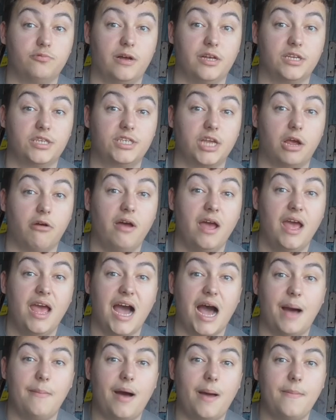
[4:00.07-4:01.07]
well, so
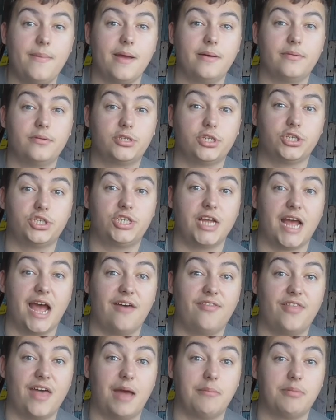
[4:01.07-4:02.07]
I might be able to
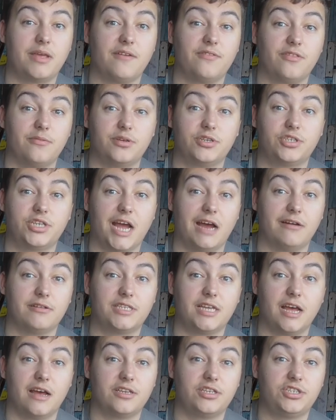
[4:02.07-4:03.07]
share them, give them a
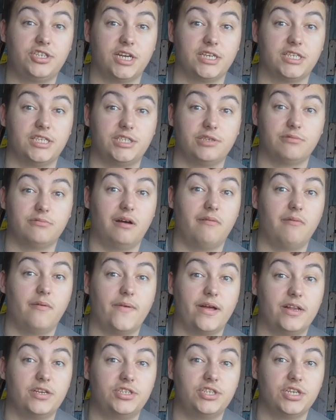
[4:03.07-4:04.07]
shout out to Chessington World
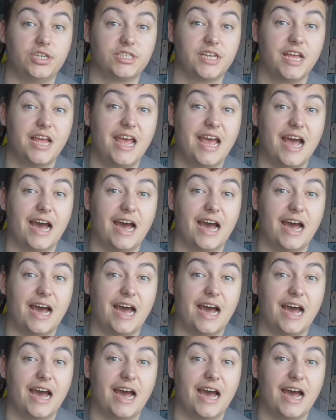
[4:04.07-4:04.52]
Adventures,